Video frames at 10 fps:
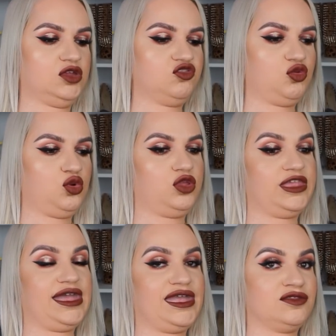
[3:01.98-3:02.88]
Do all
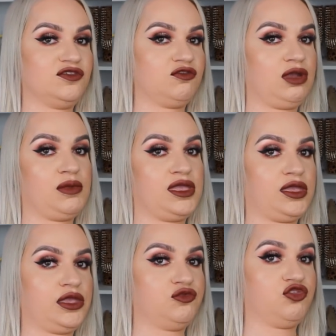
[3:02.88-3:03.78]
that
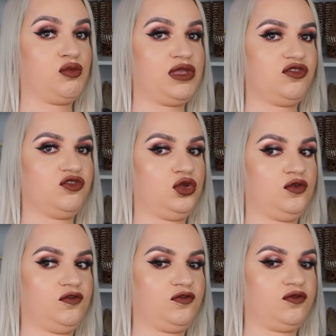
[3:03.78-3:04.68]
Instagrammy, YouTubey
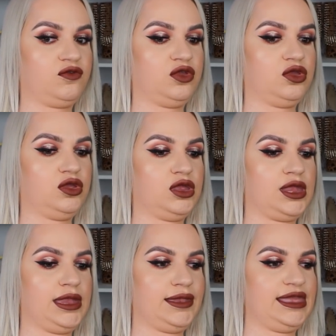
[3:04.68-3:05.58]
stuff,
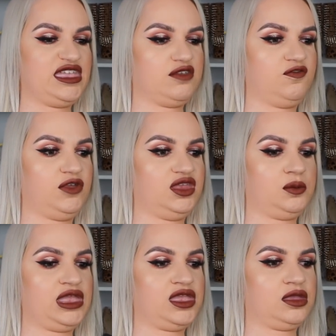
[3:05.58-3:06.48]
like
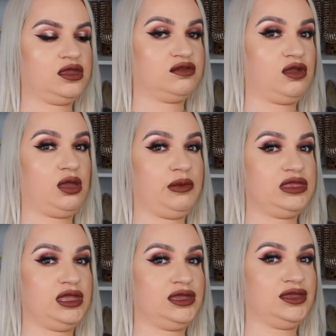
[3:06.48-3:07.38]
following and
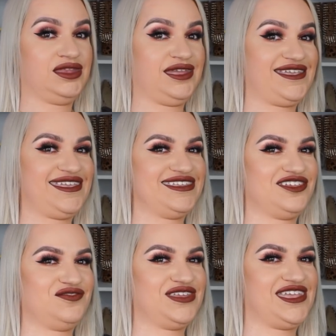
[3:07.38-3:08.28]
commenting and liking
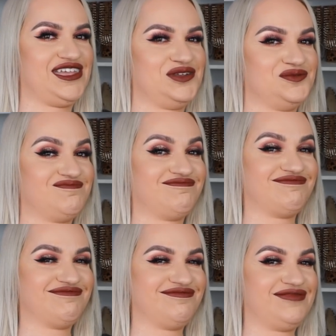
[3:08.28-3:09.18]
this video.
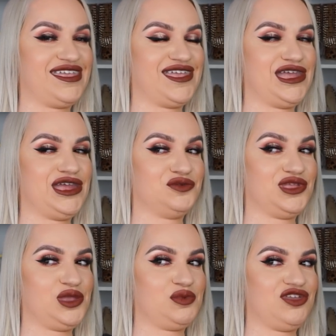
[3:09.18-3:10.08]
I'd
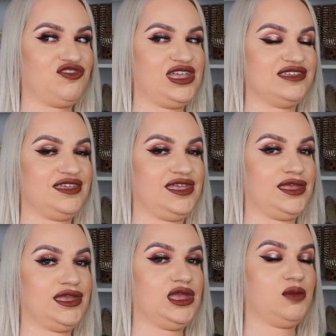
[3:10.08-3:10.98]
really appreciate it.
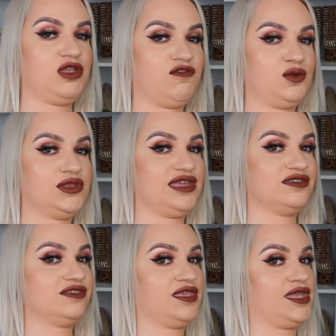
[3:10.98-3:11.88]
But if you would like
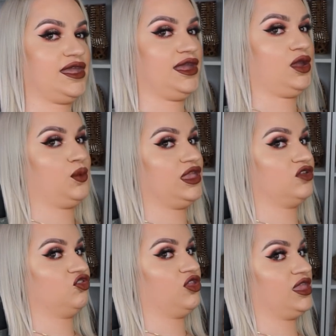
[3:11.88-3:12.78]
to see how we
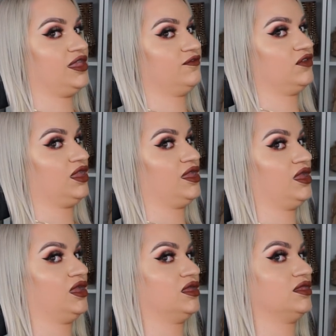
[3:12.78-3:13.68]
achieved
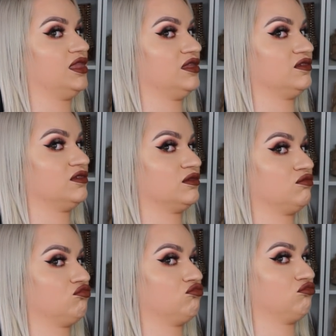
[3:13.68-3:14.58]
this,
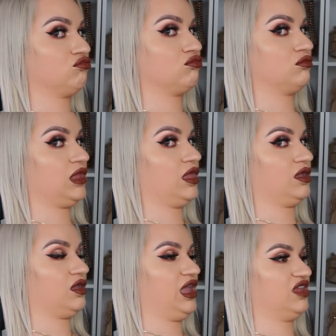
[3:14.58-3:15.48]

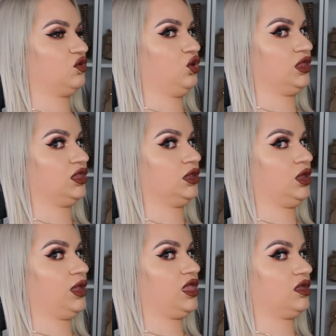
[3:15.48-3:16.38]
I'd call it
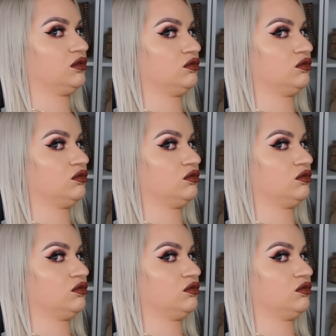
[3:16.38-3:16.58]
glowy,